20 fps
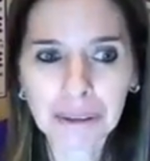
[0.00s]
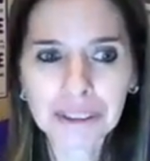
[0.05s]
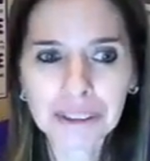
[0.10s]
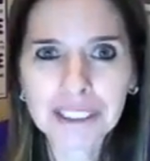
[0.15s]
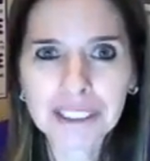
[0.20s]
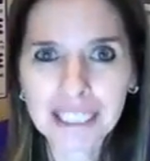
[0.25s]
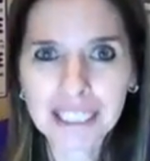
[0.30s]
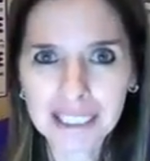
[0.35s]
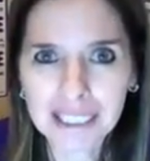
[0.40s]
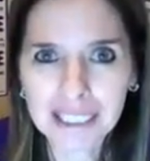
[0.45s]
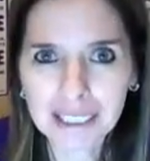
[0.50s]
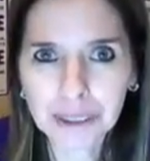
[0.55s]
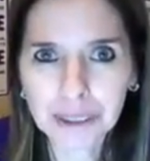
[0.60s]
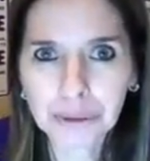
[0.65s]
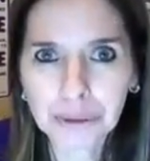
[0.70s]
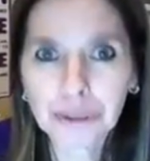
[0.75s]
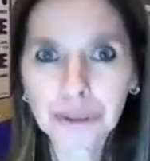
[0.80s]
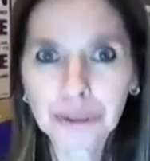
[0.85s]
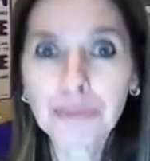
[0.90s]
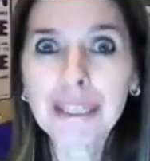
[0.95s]
Say the letters
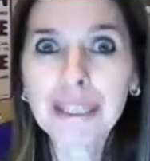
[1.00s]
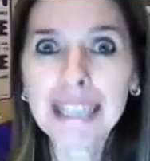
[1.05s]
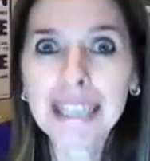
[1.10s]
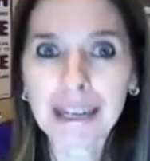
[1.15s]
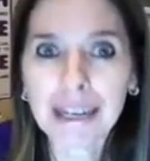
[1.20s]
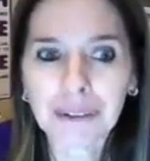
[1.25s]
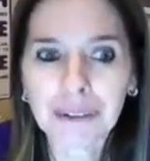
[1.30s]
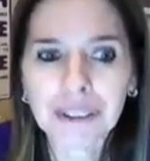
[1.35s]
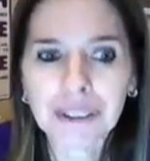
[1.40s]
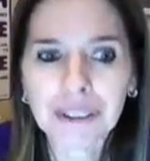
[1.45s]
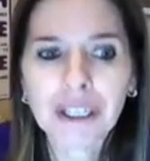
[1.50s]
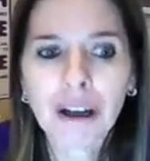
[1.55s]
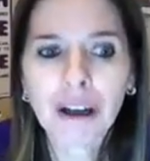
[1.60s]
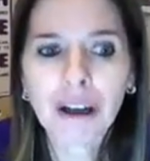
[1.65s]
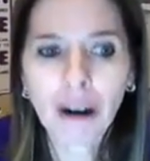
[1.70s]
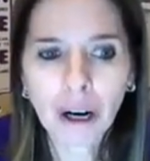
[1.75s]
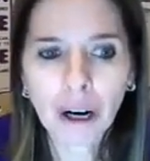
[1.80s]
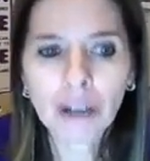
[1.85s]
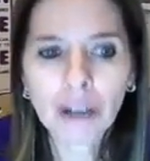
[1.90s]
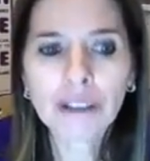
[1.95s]
with me now.
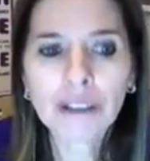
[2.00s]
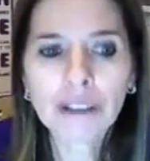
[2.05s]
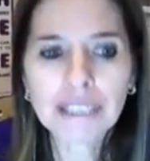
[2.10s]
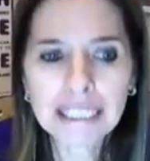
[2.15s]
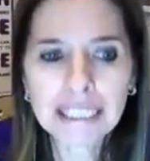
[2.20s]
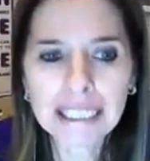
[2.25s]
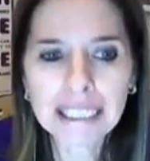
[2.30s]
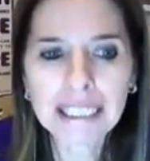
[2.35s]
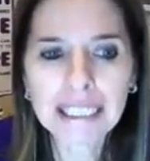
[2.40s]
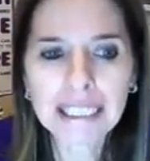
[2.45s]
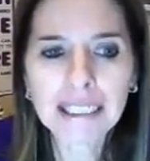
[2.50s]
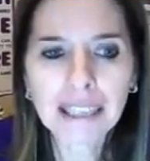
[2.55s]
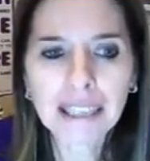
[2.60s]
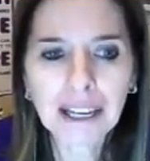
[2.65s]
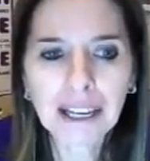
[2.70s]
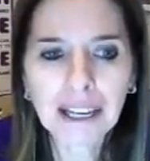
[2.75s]
R-E-M-E-M-B-E-R.